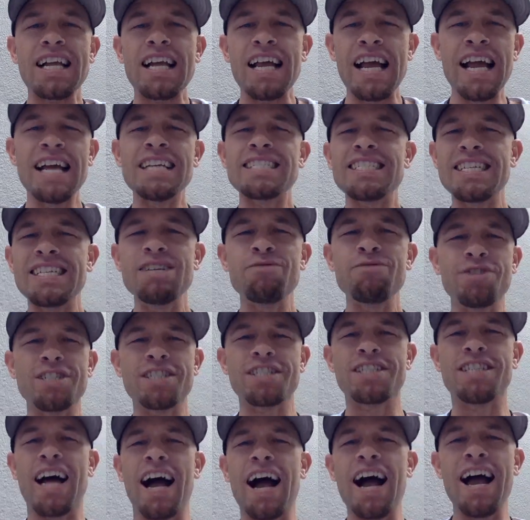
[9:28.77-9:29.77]
As he was
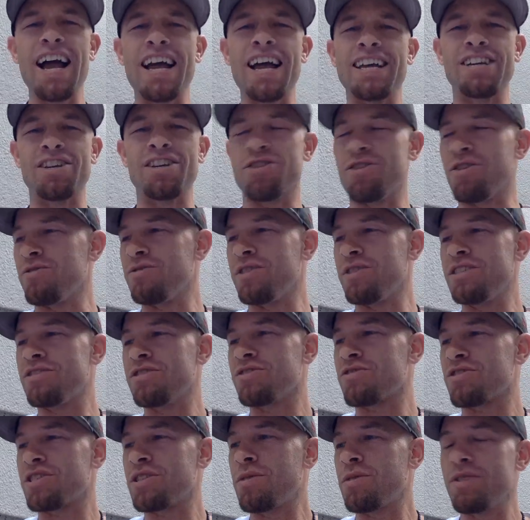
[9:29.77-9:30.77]
dying, you know, these
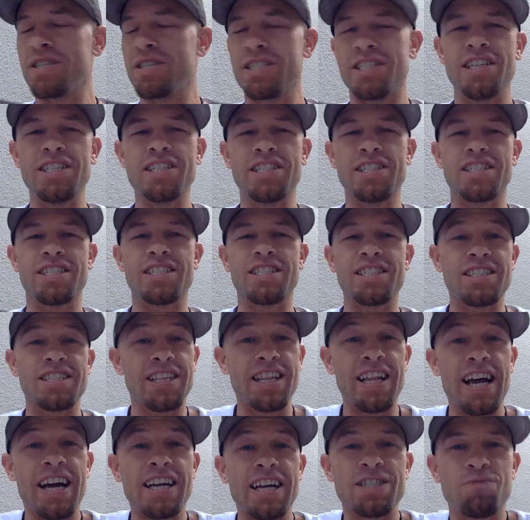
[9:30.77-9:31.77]
are some of Jesus's
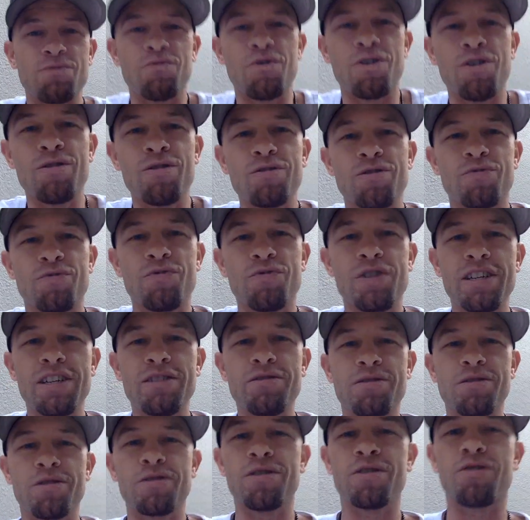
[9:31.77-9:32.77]
last words when he
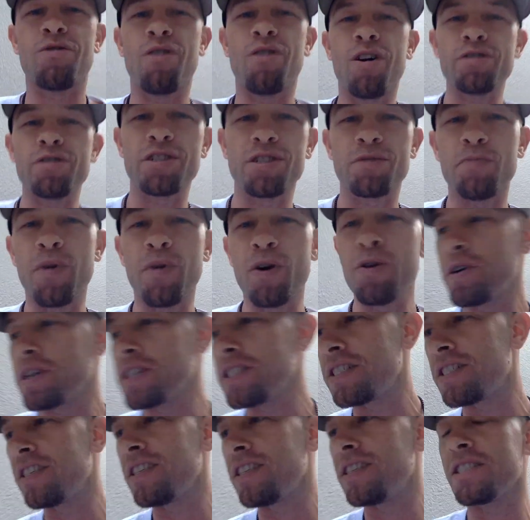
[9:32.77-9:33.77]
was on the cross
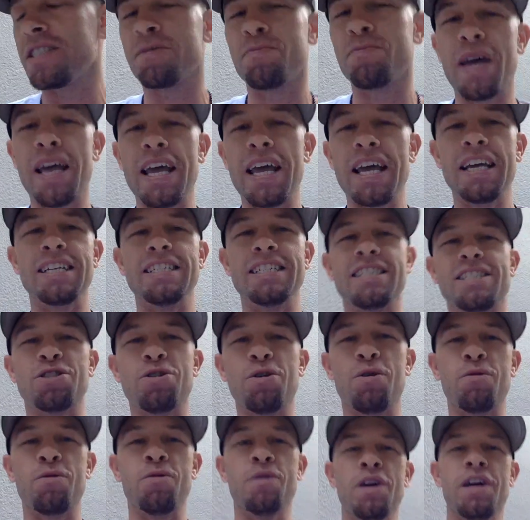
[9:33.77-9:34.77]
spoken to this man. And
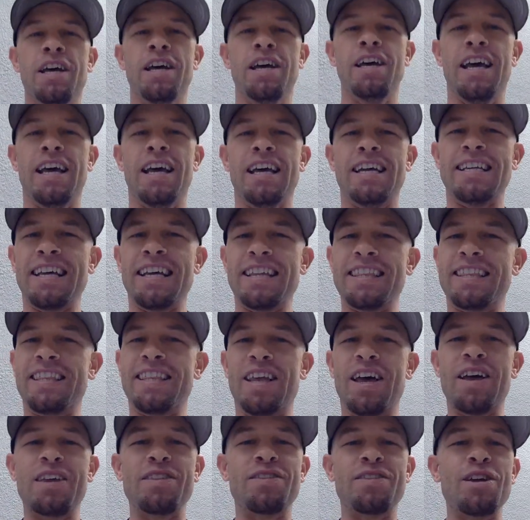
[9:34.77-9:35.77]
so
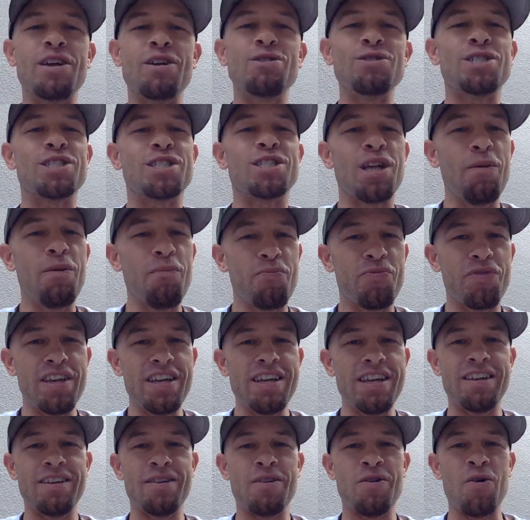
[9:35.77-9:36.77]
there's
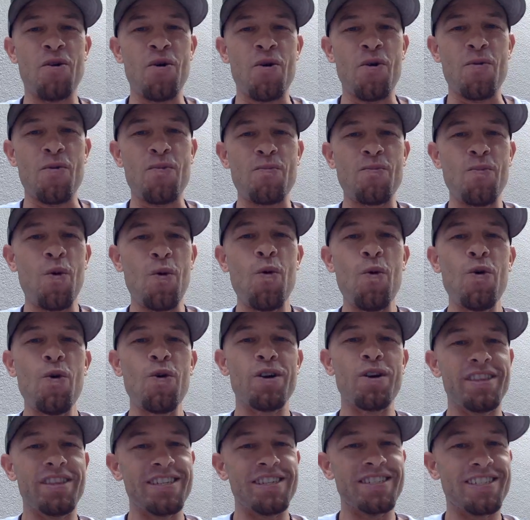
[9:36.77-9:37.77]
something
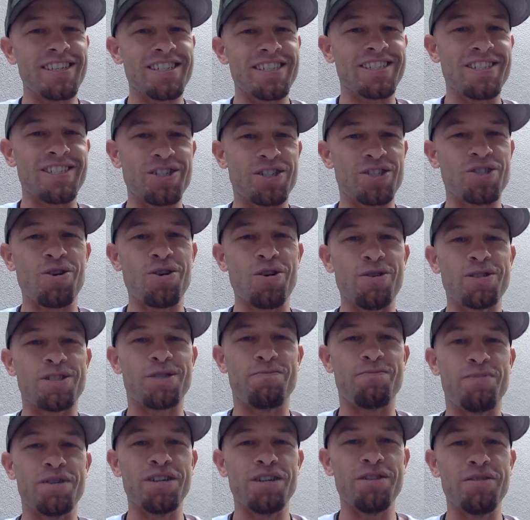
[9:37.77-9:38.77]
more than just a
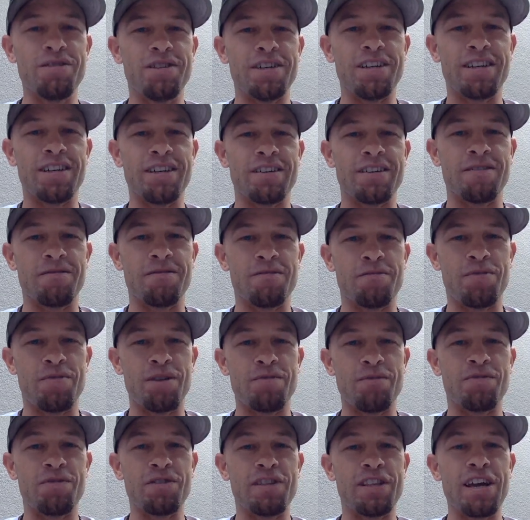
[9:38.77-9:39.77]
church building,
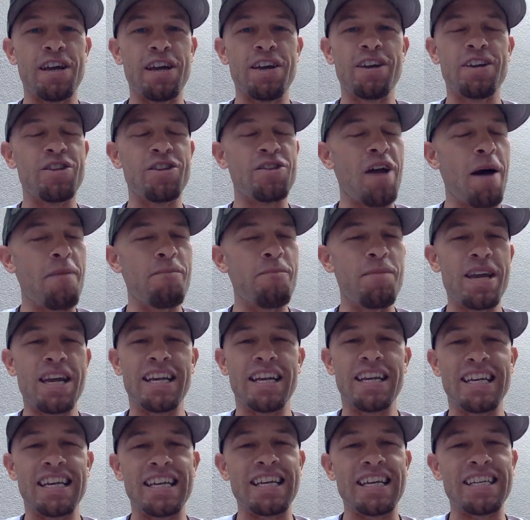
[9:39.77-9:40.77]
people.
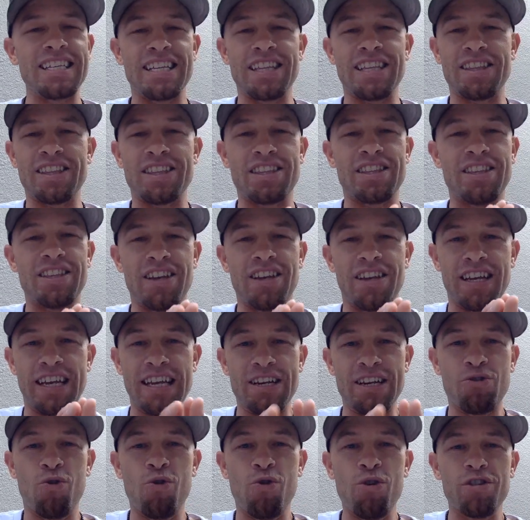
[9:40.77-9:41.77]

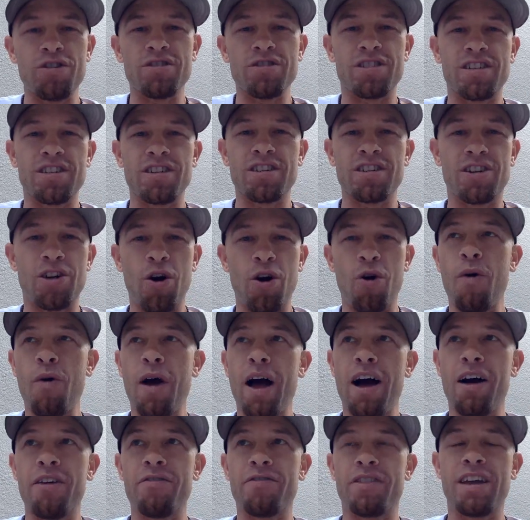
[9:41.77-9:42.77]
In order to go
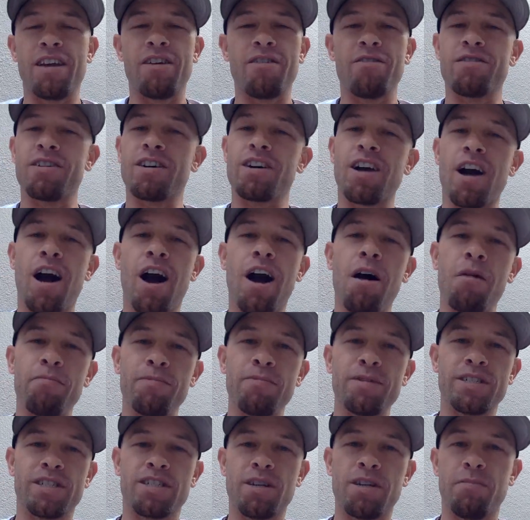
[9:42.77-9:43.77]
out there and
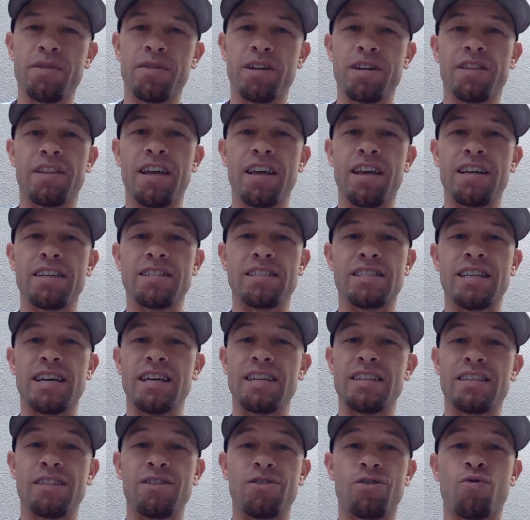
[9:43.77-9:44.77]
accomplish some of the things
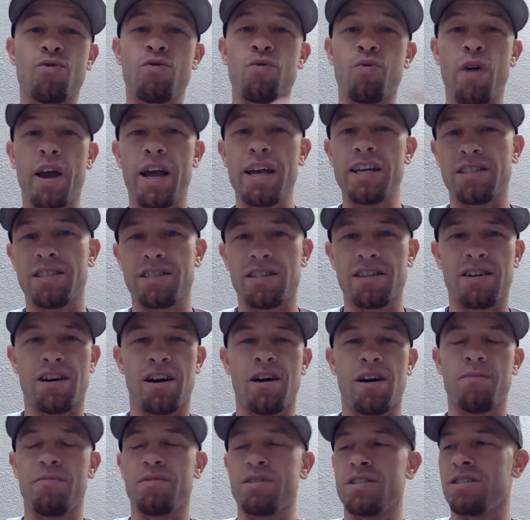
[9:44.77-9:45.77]
that the greats
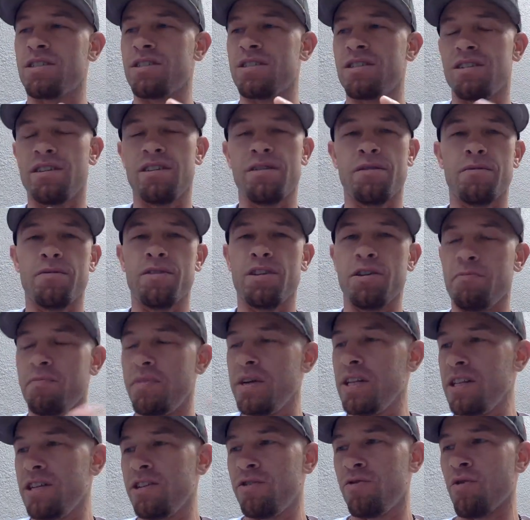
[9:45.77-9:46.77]
accomplished, the
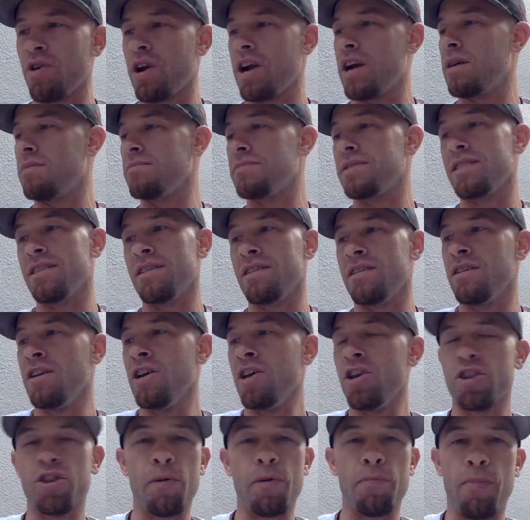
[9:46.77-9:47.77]
Billy Grahams, the
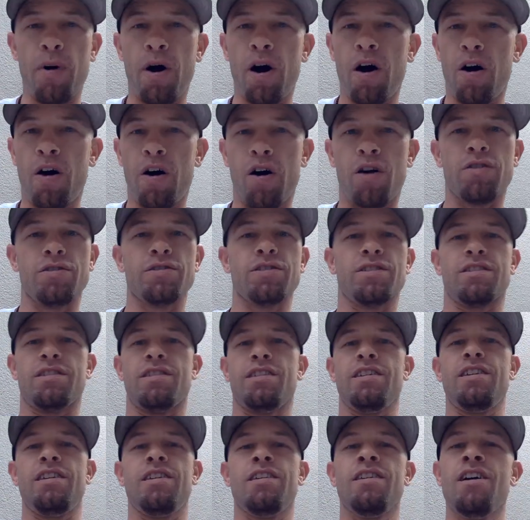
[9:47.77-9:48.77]
Pauls,
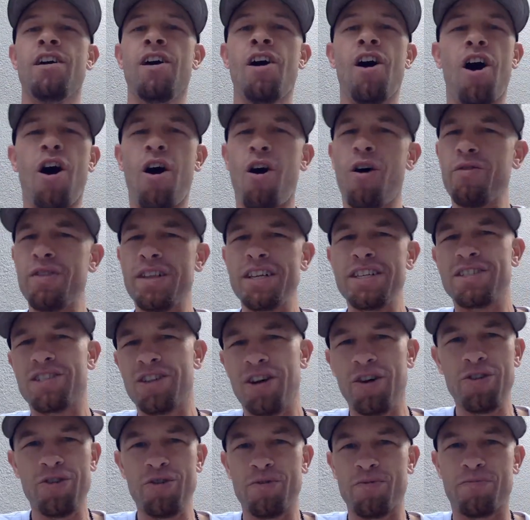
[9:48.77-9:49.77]
the all these
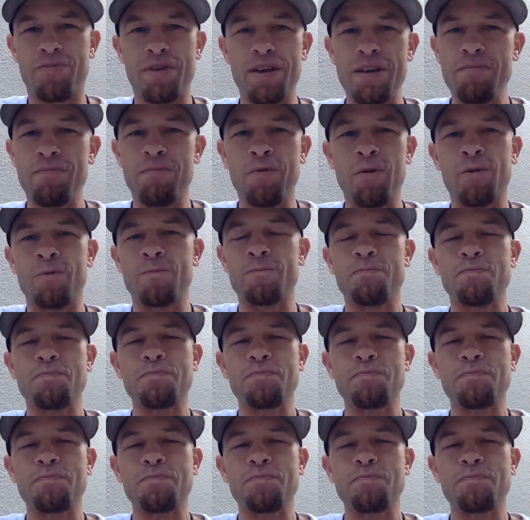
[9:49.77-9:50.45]
other people,